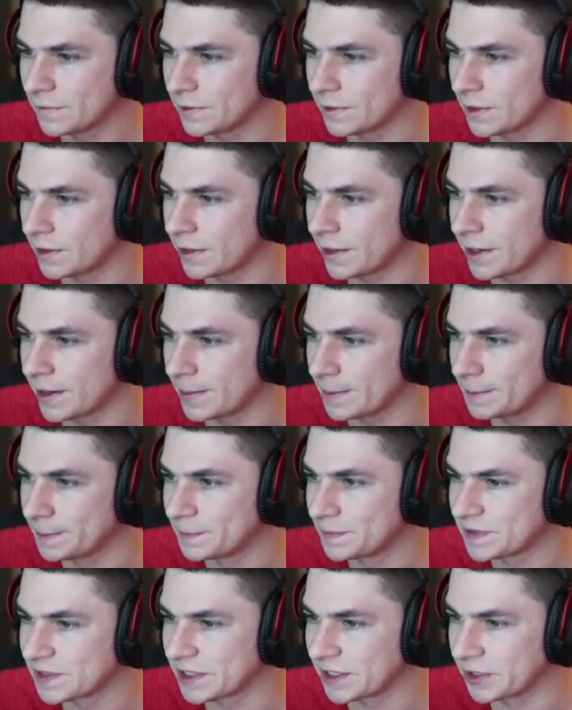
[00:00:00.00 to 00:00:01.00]
All right,
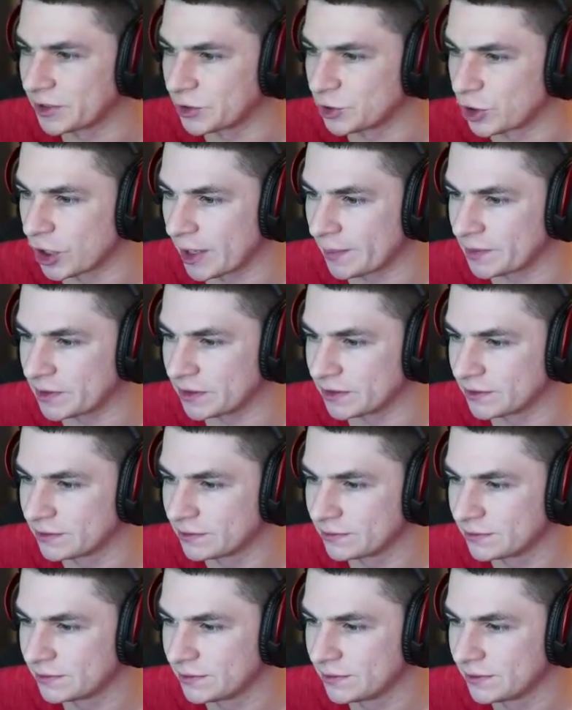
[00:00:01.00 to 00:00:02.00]
let's get a good drop here.
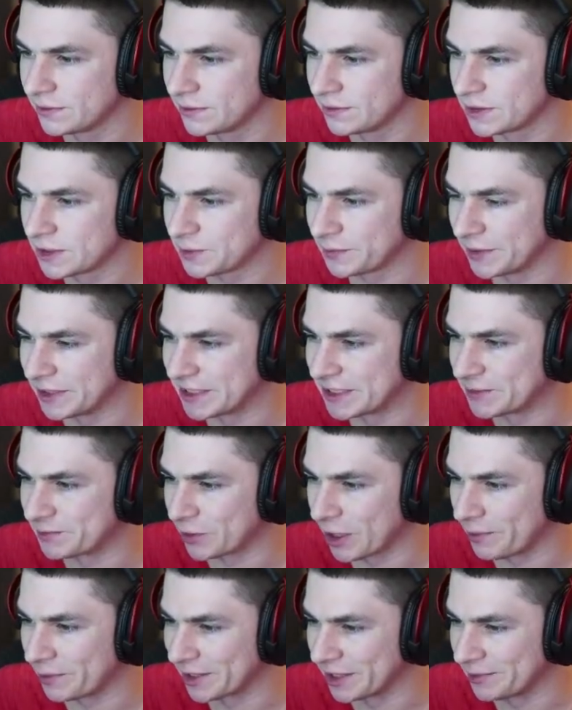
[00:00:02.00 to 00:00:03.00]
This place is
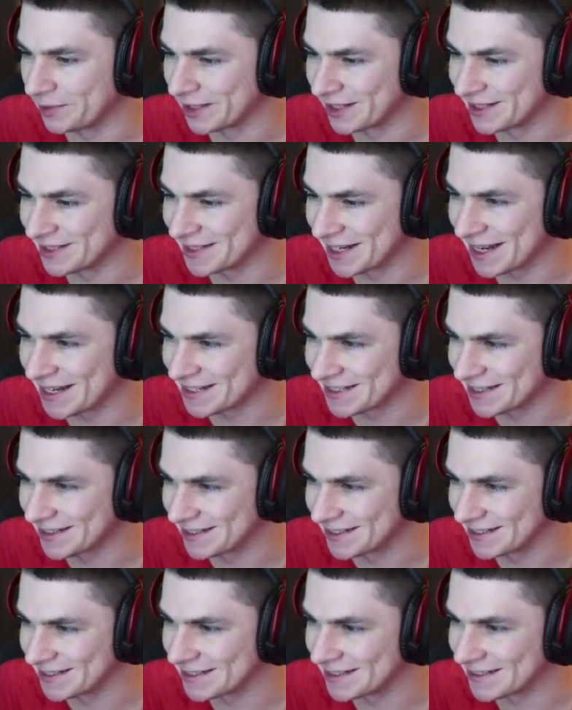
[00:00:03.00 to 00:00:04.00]
probably going to be contested
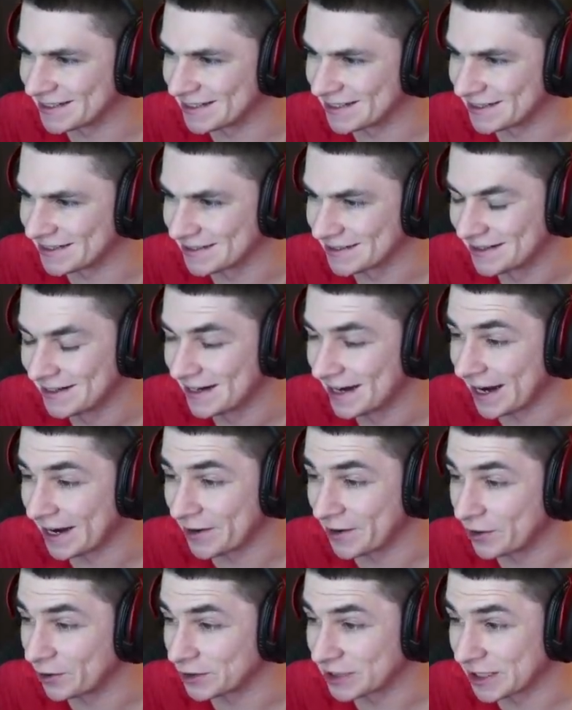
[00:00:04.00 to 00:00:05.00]
because it's, I
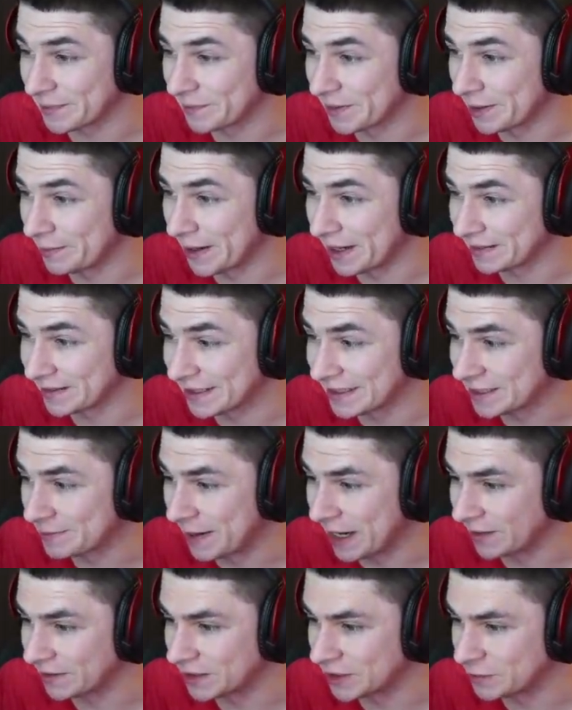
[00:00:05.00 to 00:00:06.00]
don't know, something about these
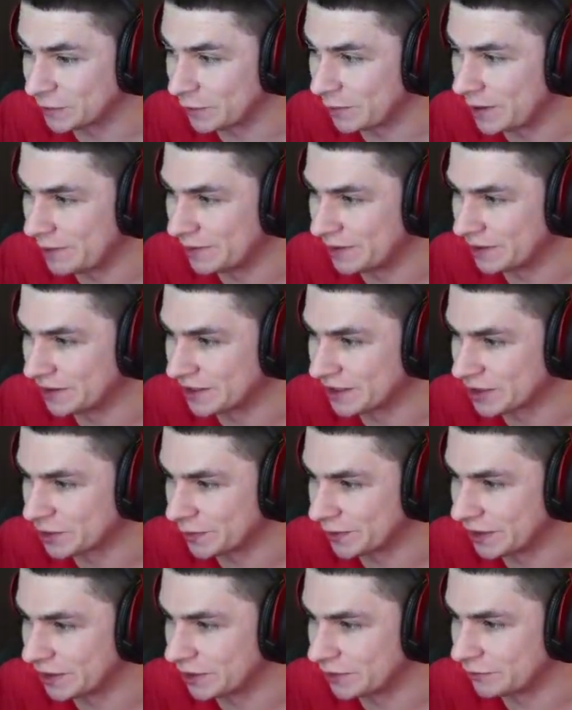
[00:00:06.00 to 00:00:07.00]
mountains, bro. Maybe they're just
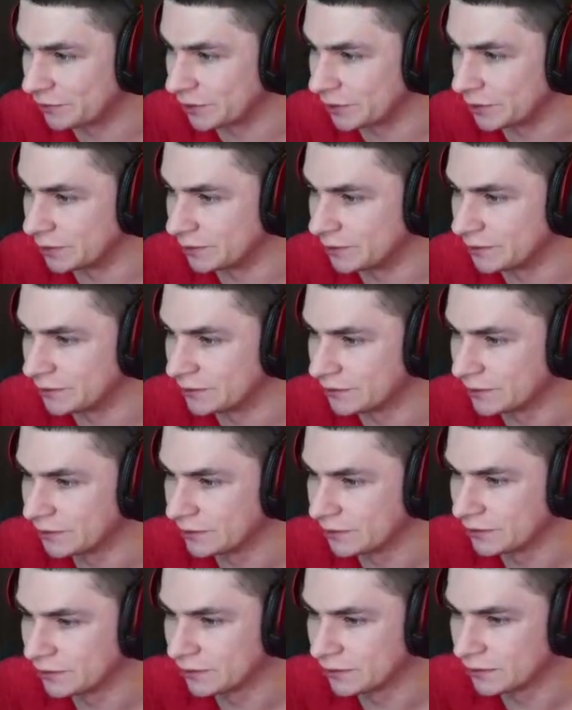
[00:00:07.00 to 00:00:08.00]
really good for loot.
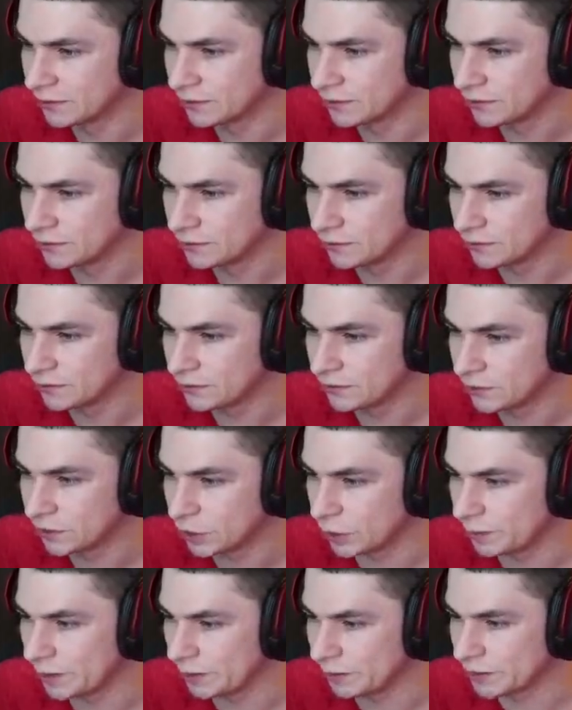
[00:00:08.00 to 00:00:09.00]

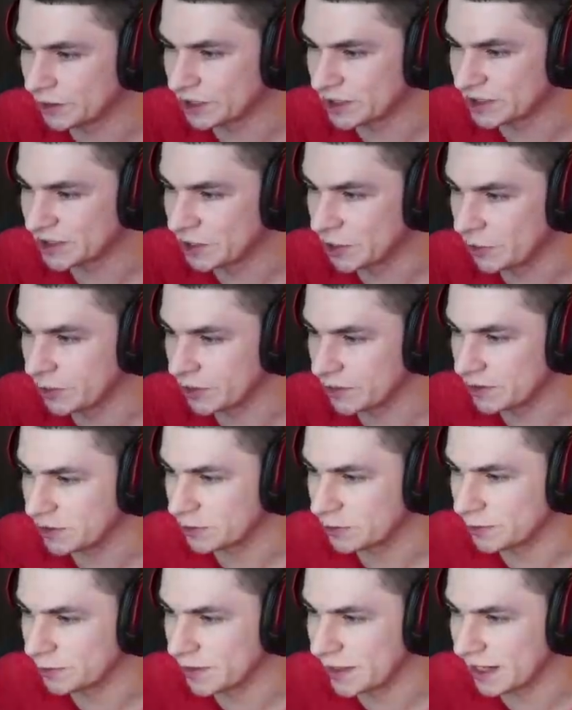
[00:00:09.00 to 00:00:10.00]
Or people just know they're
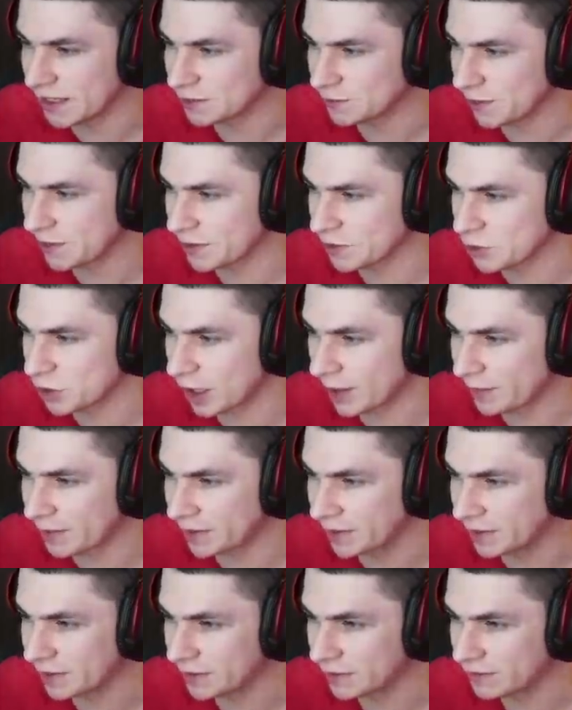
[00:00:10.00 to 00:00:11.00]
new and that's why they're
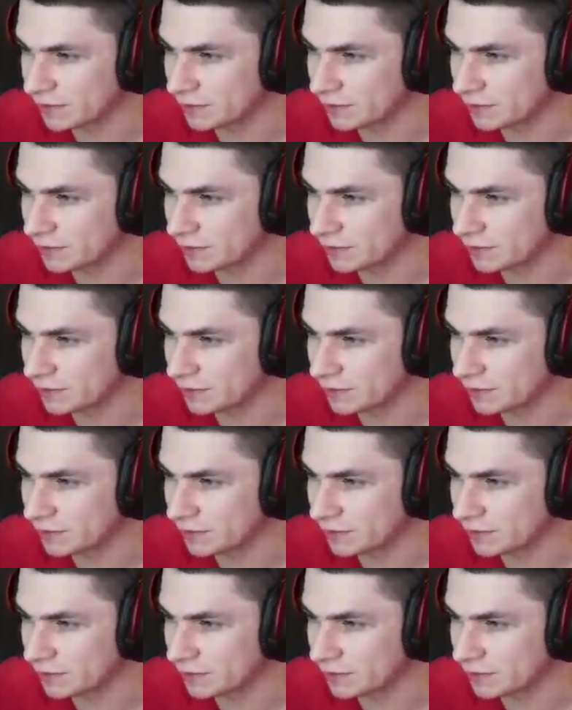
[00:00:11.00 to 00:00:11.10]
dropping there.